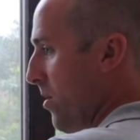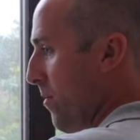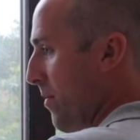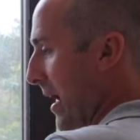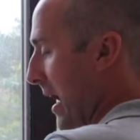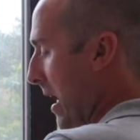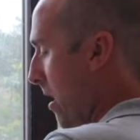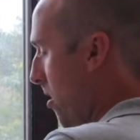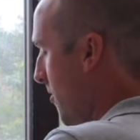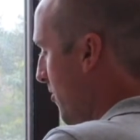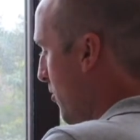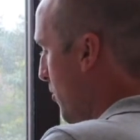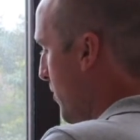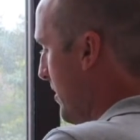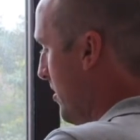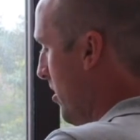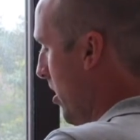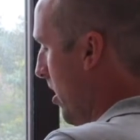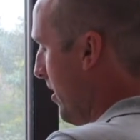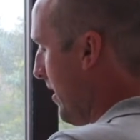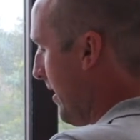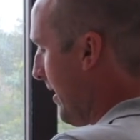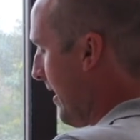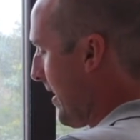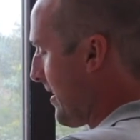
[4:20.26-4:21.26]
the power of the
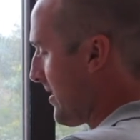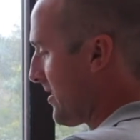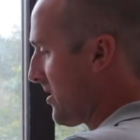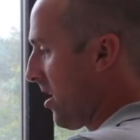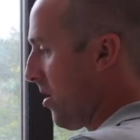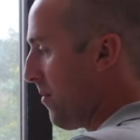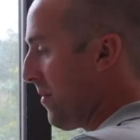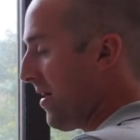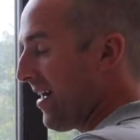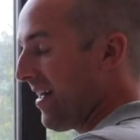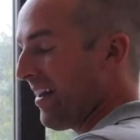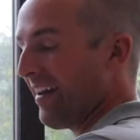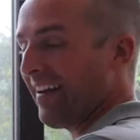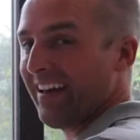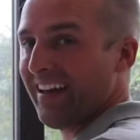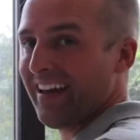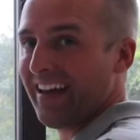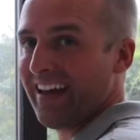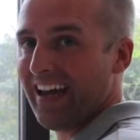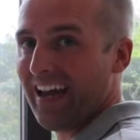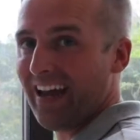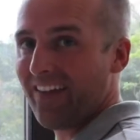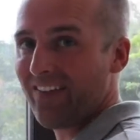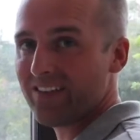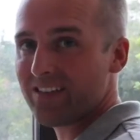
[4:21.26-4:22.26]
retargeting ads come in,
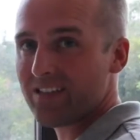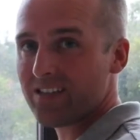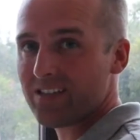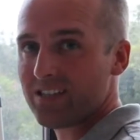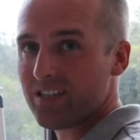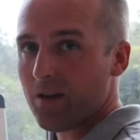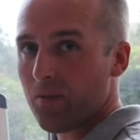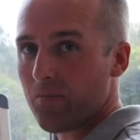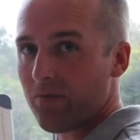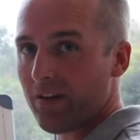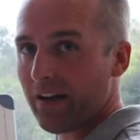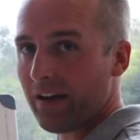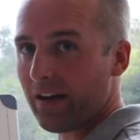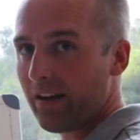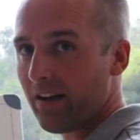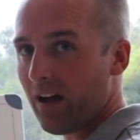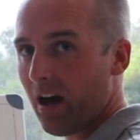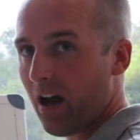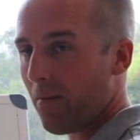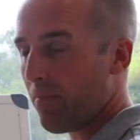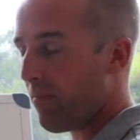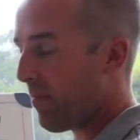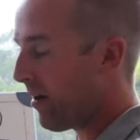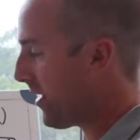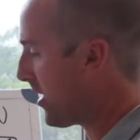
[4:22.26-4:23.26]
and this is something
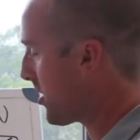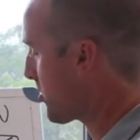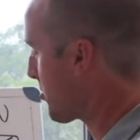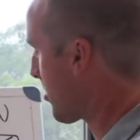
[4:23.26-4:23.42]
not many